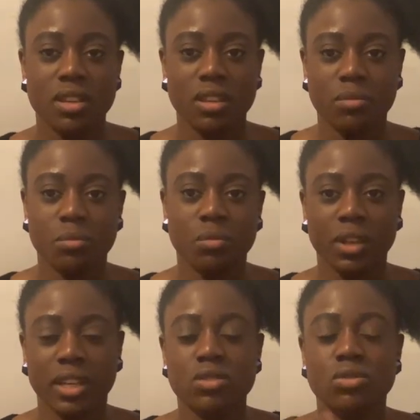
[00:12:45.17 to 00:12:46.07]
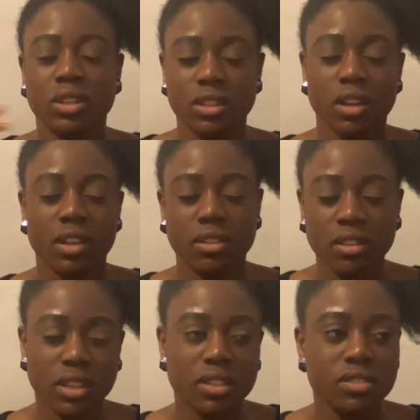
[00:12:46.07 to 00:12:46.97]
in like enjoying other
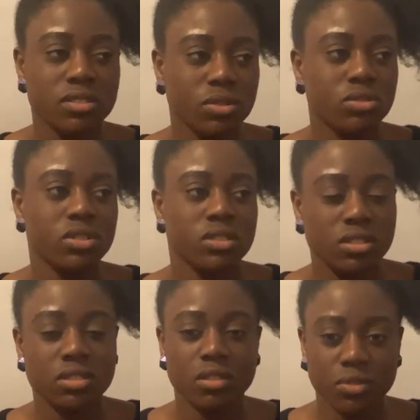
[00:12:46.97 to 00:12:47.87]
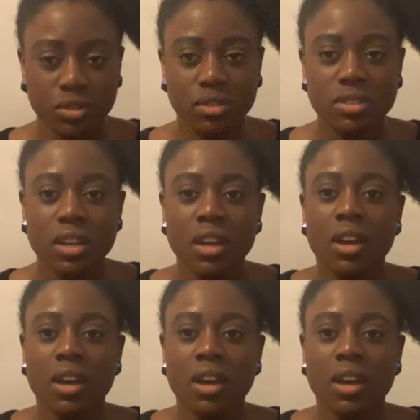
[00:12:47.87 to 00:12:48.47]
things, not just the food.